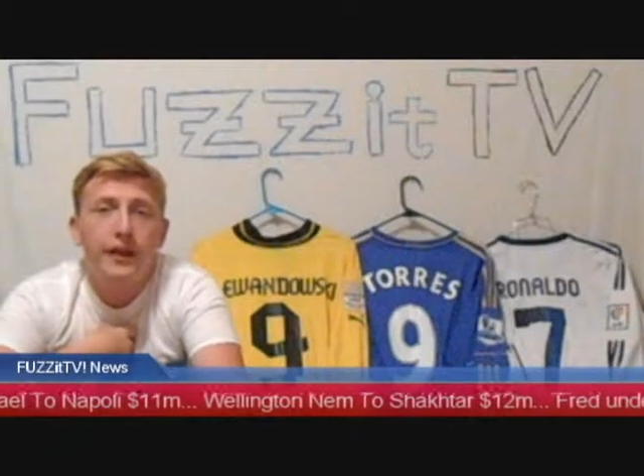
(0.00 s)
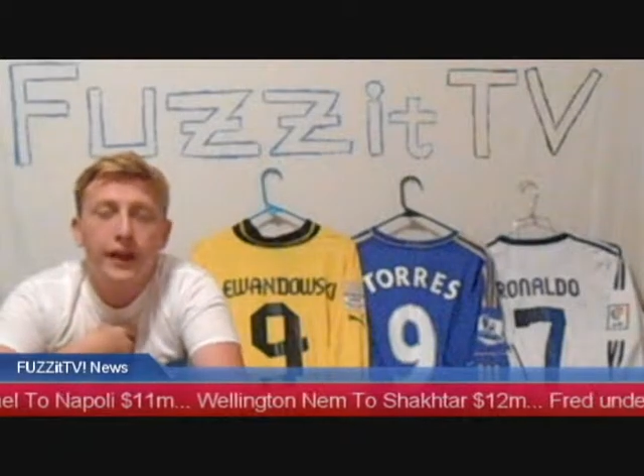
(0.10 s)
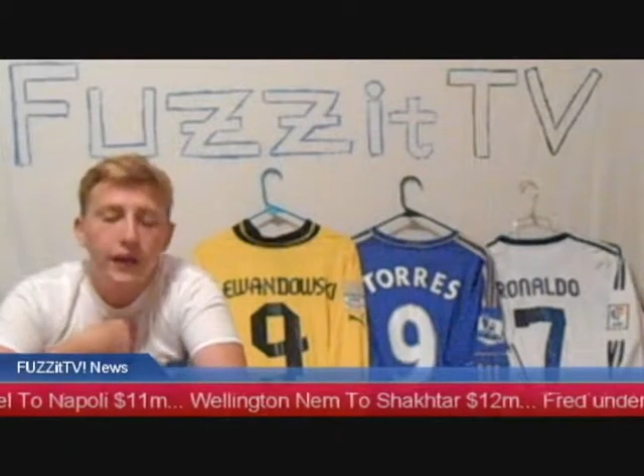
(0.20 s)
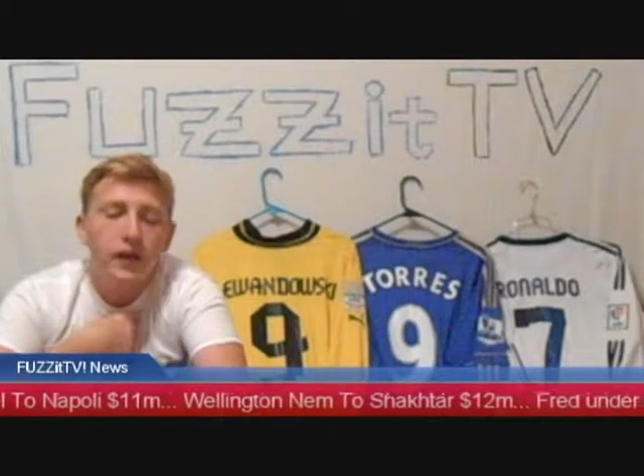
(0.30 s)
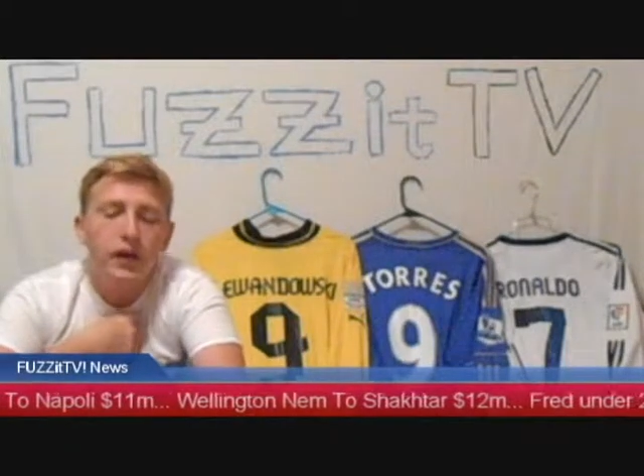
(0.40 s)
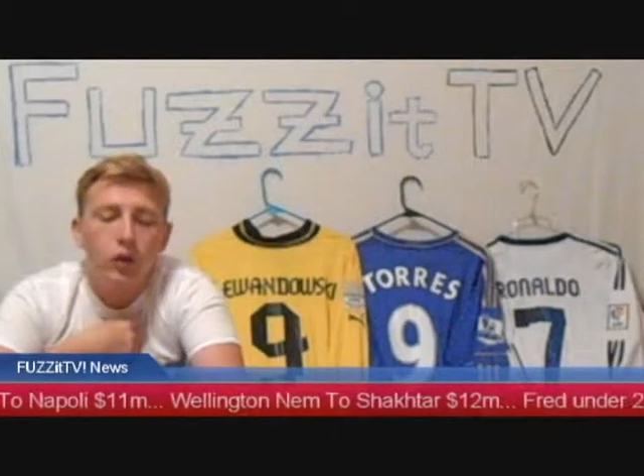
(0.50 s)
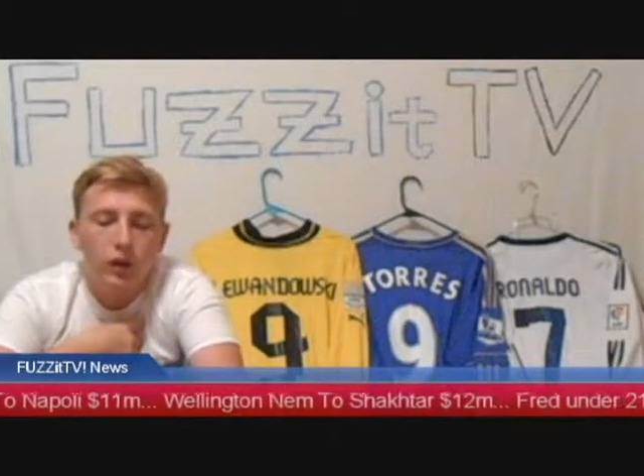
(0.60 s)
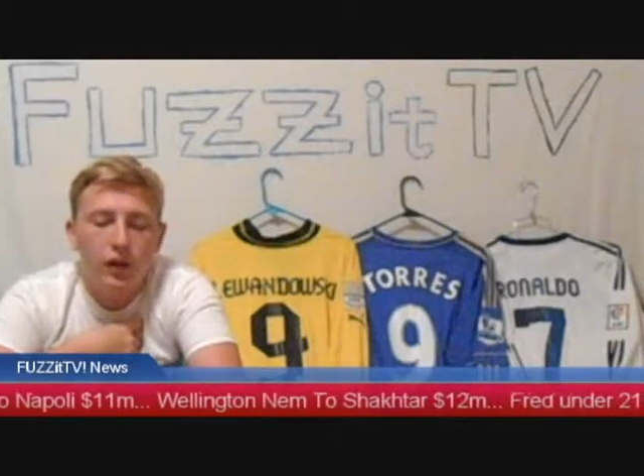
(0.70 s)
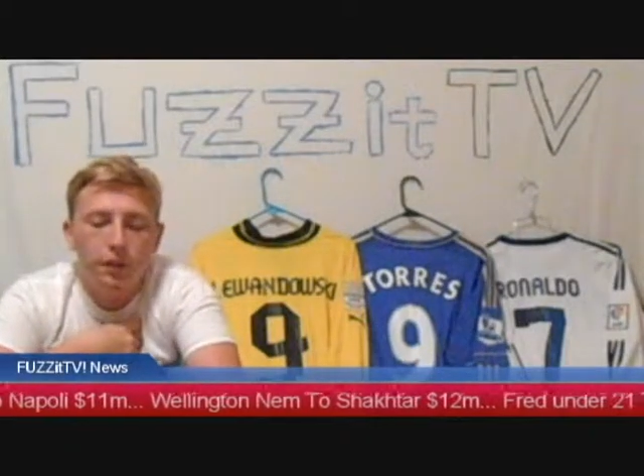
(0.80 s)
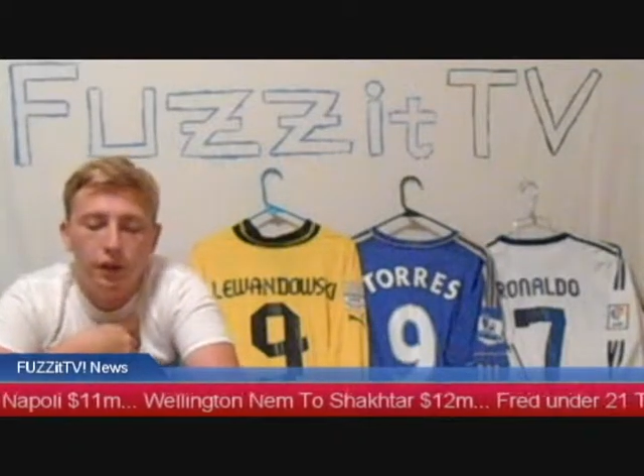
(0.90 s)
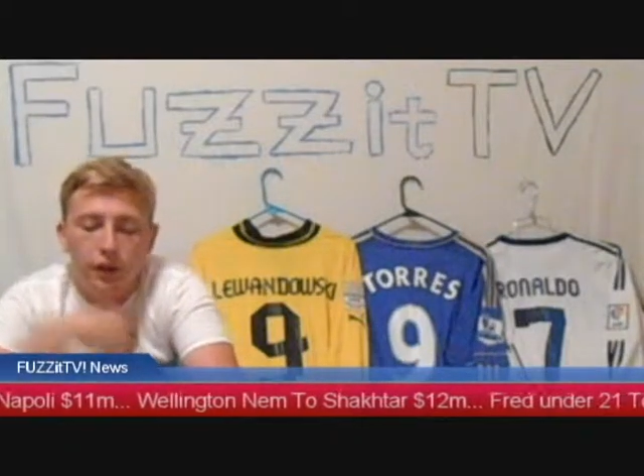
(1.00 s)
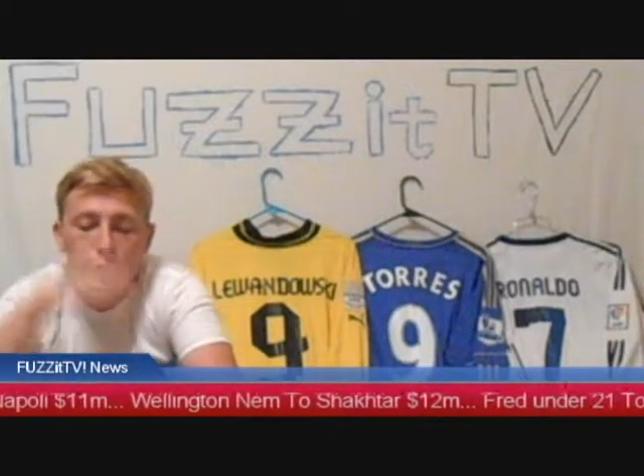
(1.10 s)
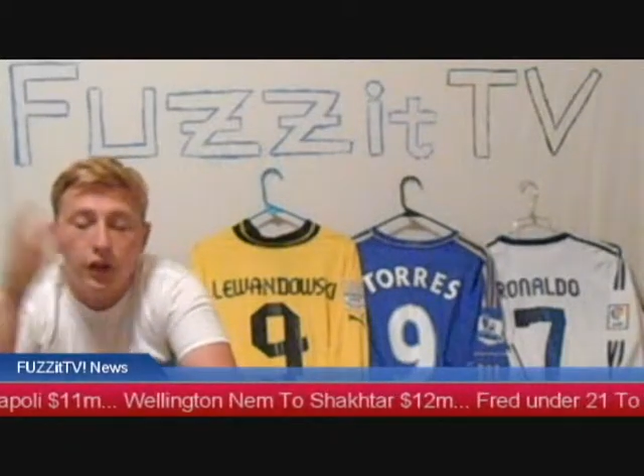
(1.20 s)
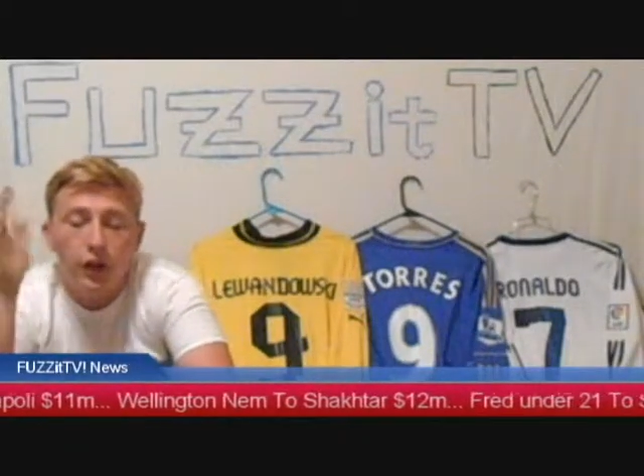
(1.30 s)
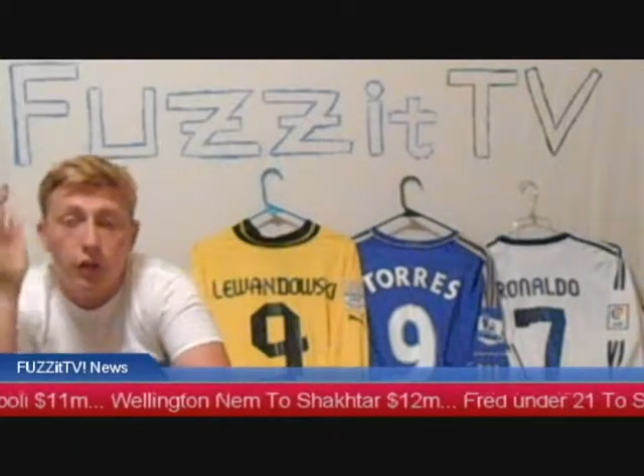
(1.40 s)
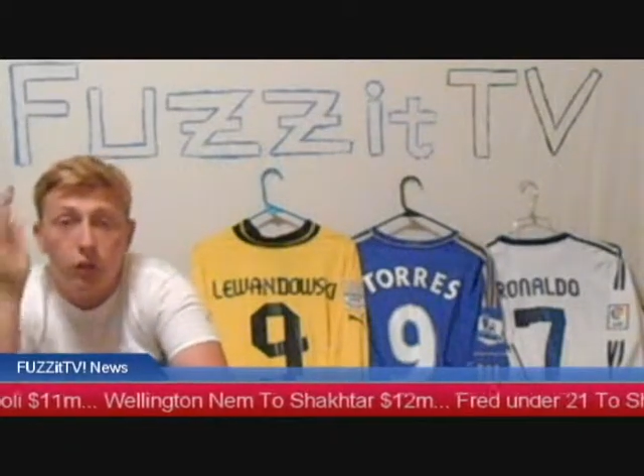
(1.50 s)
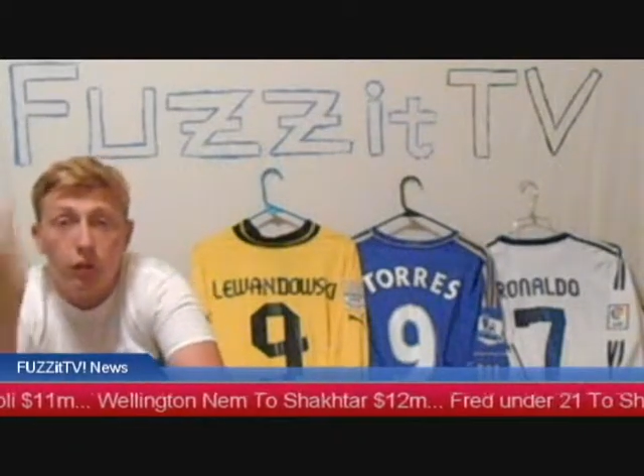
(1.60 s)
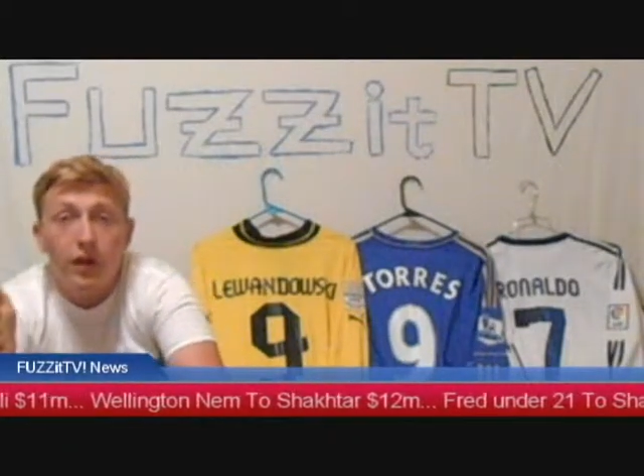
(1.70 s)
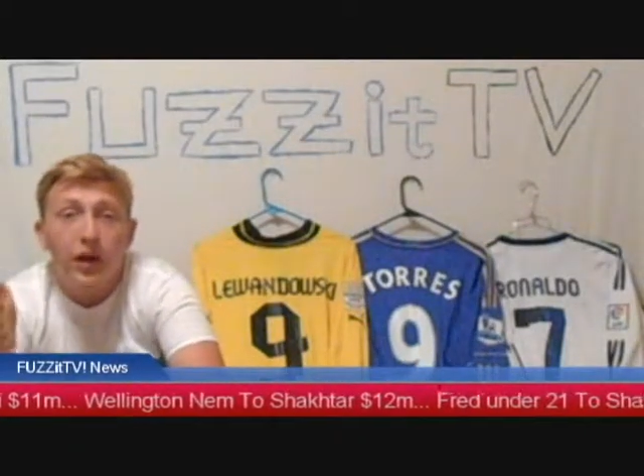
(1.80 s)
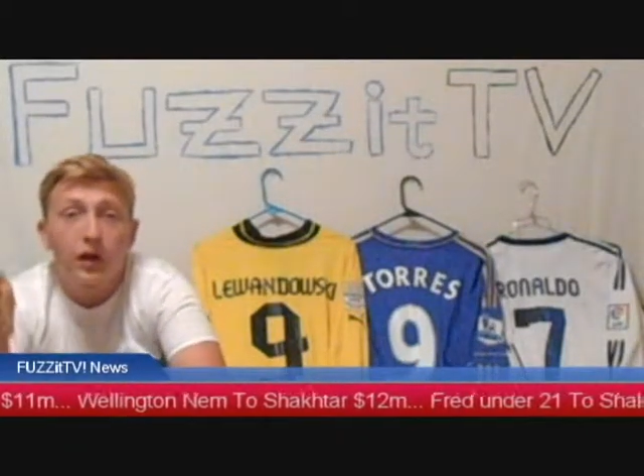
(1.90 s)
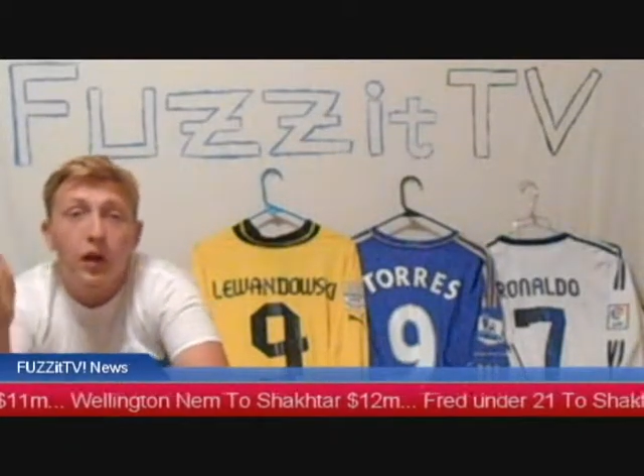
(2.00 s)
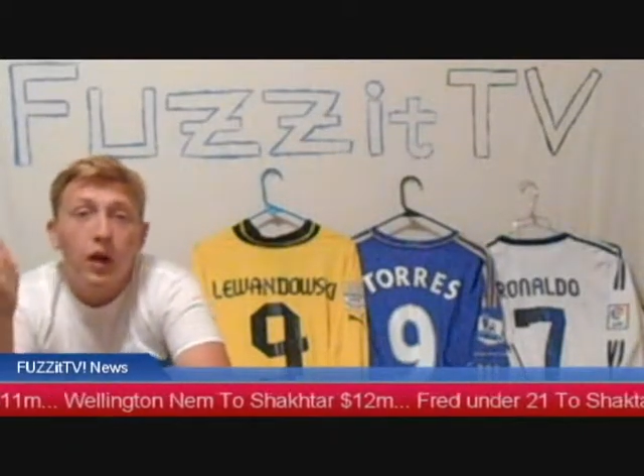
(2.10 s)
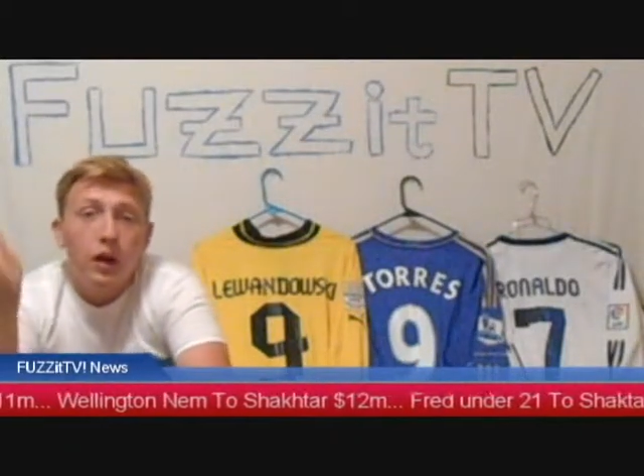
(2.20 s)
they need a new keeper. They need a new man